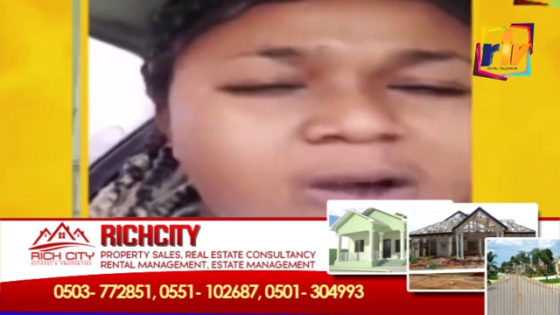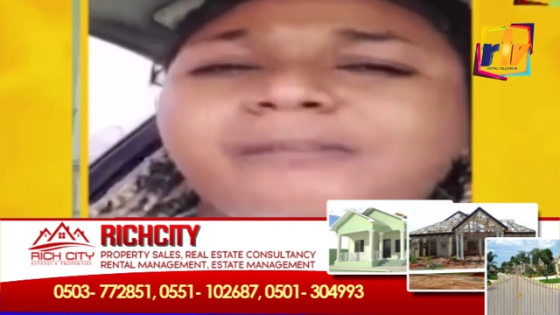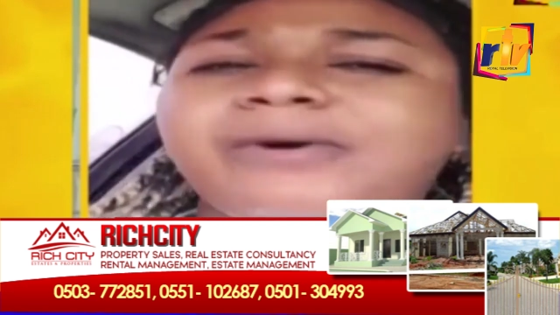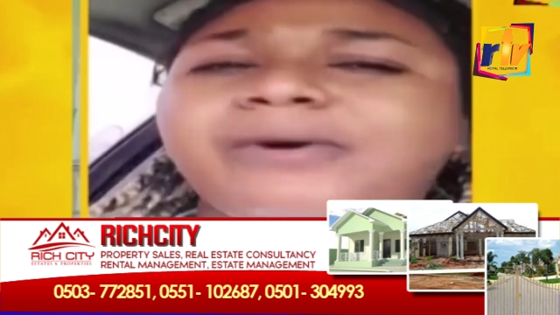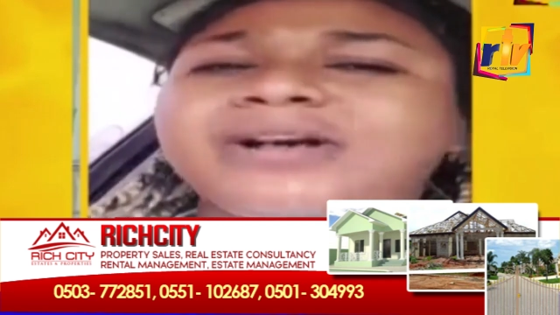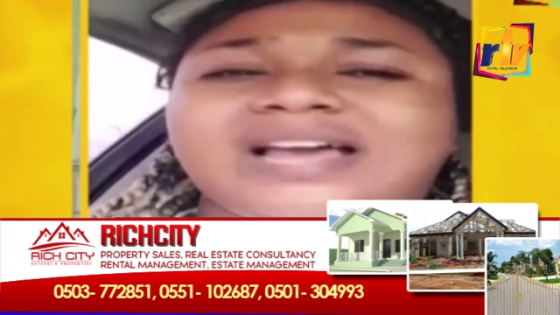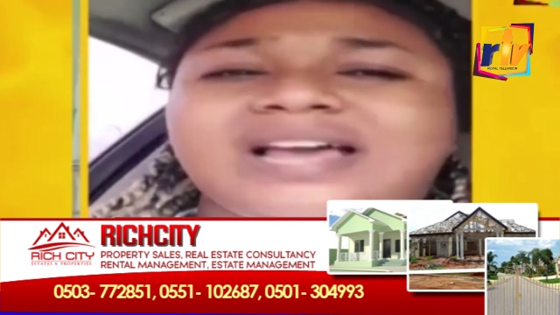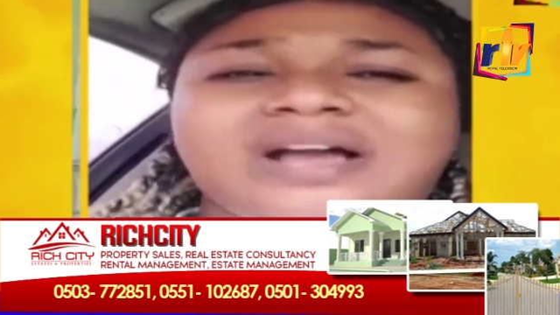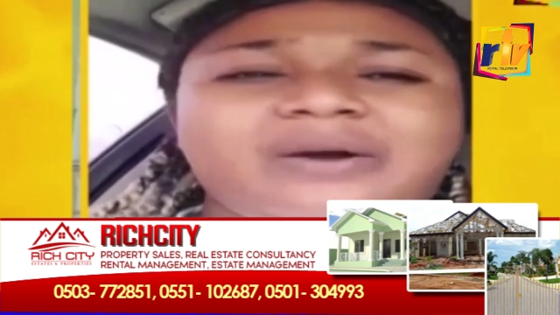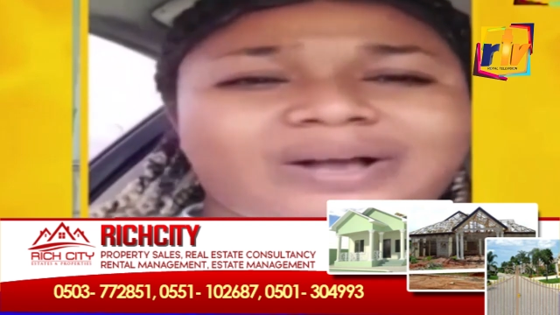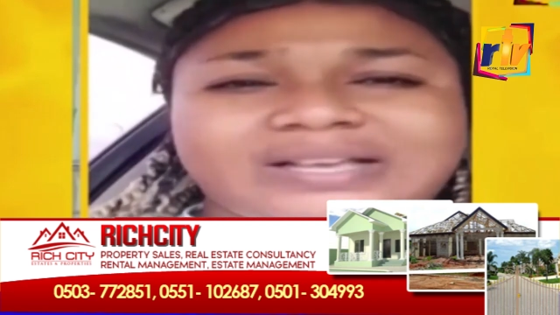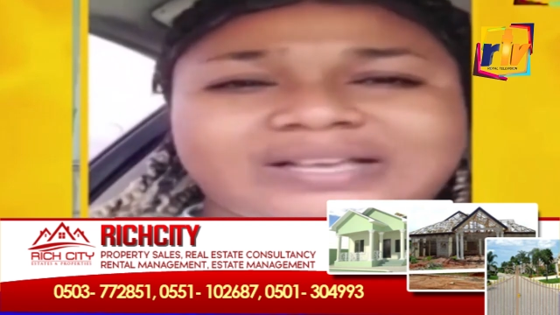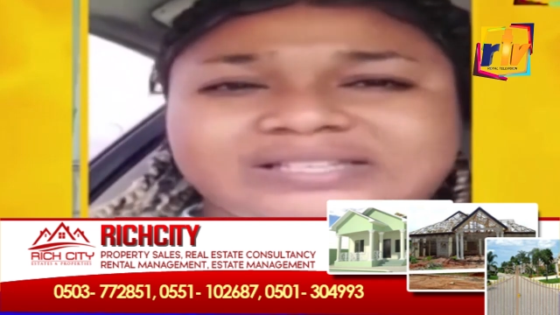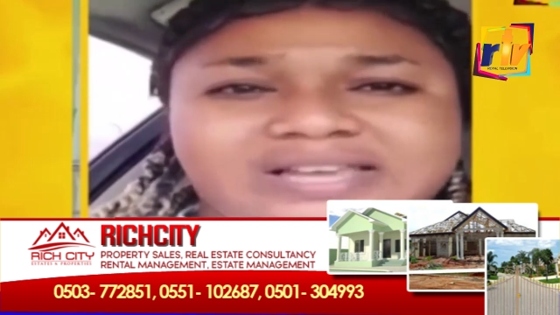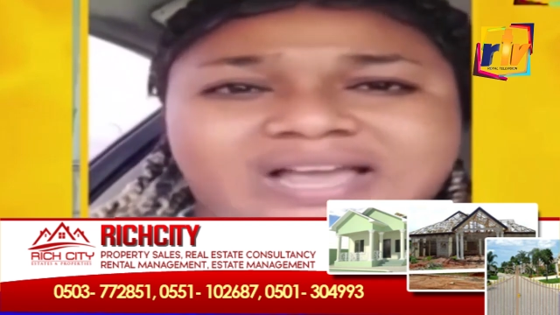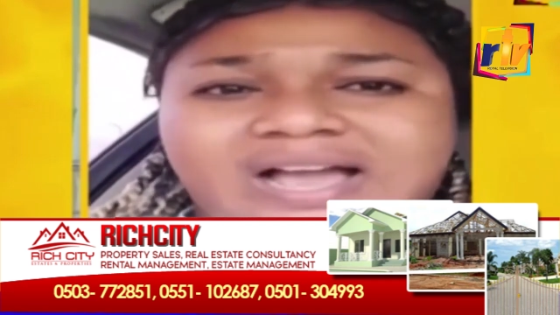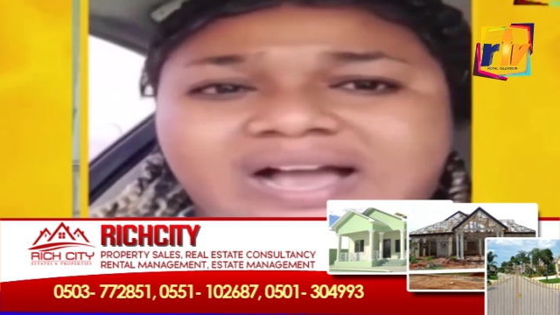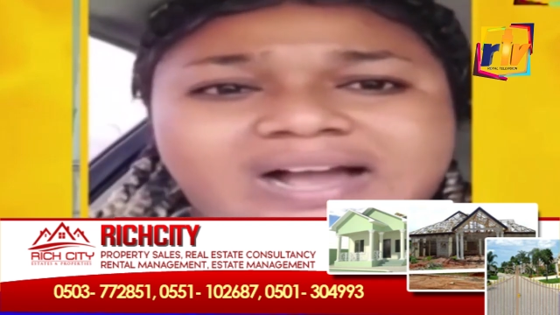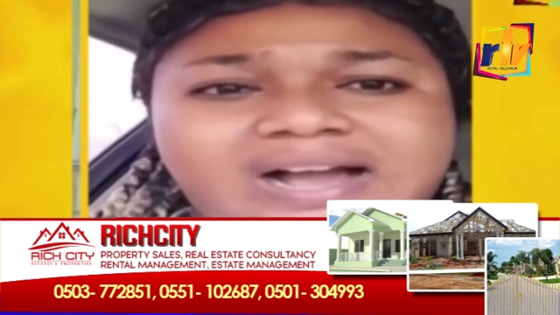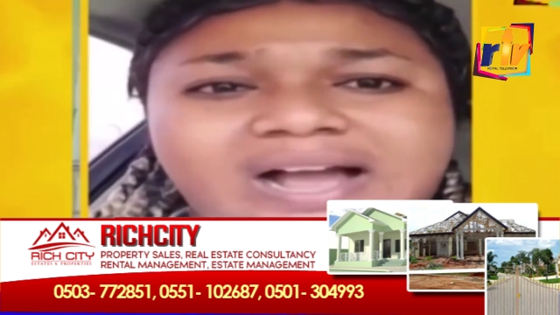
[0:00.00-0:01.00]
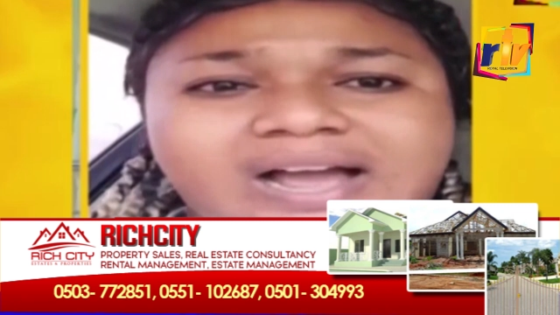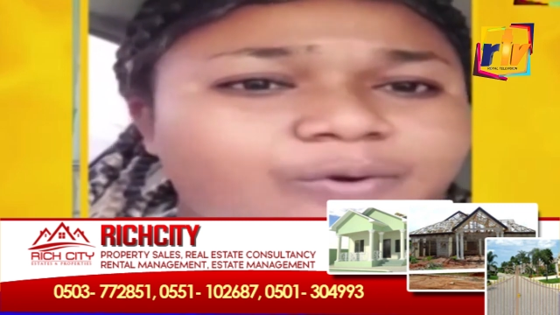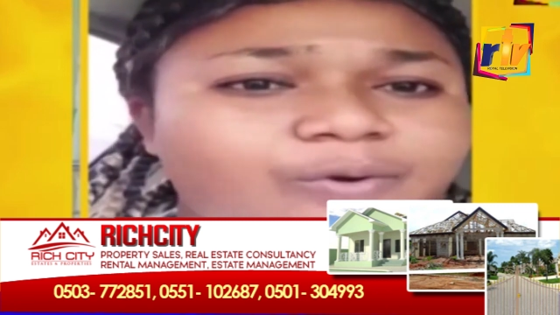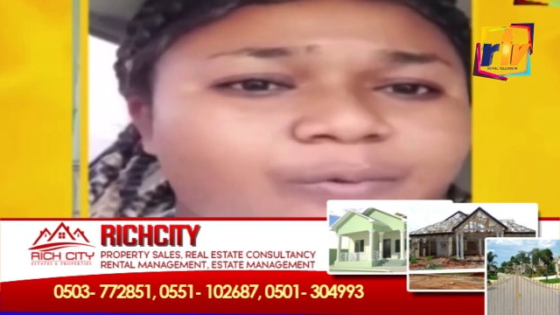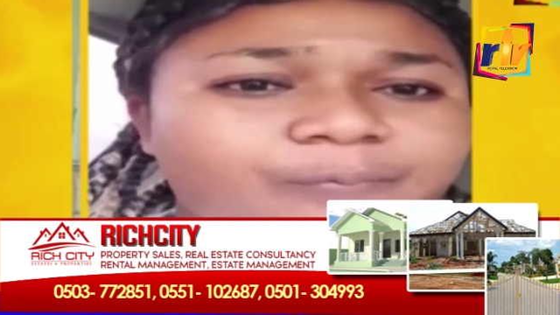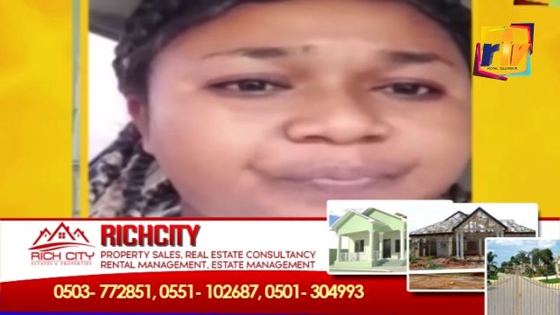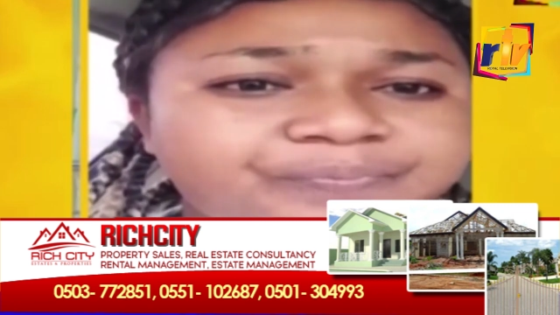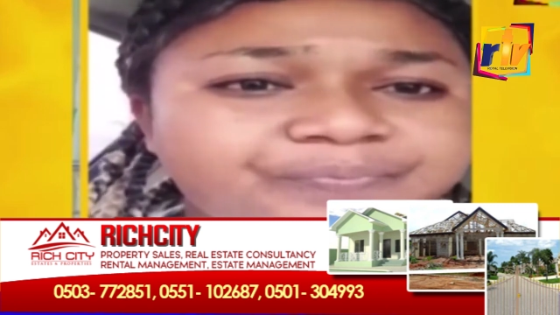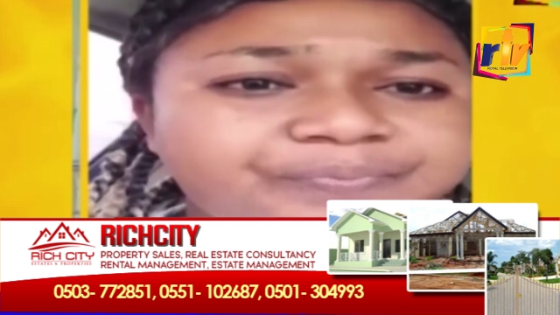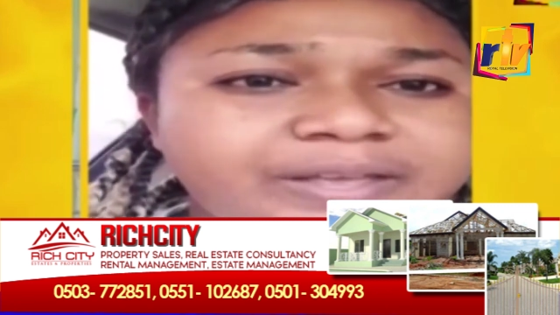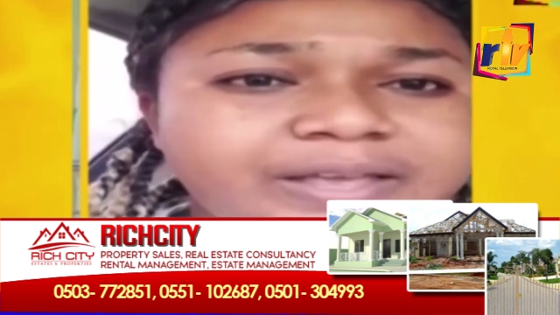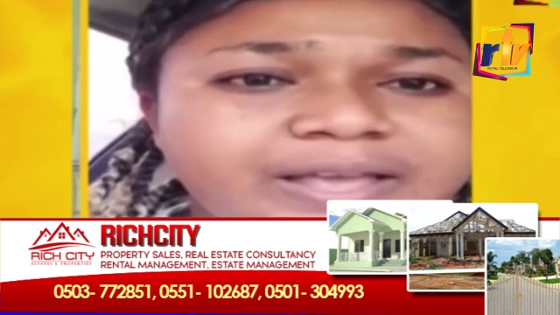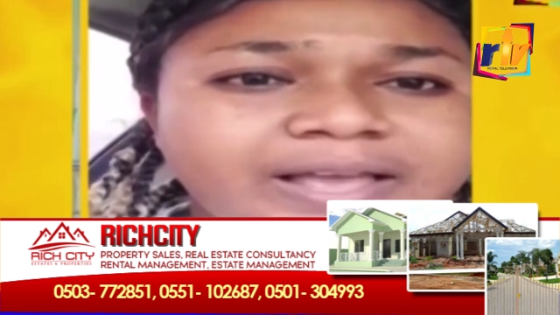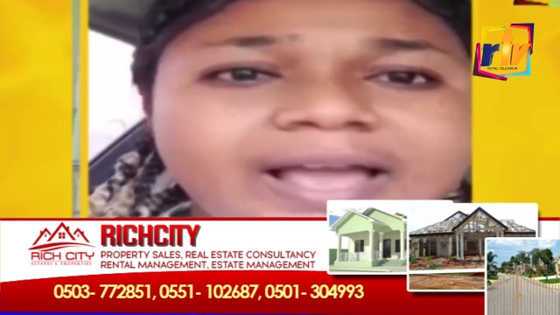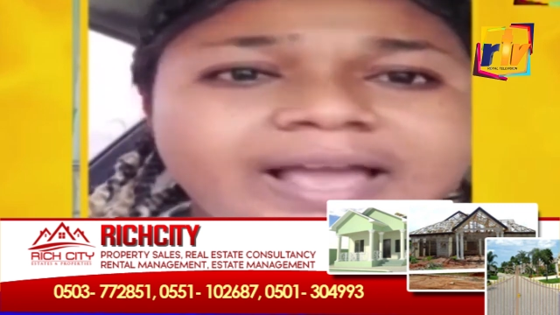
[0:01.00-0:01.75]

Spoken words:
On what's Anquasia canoe.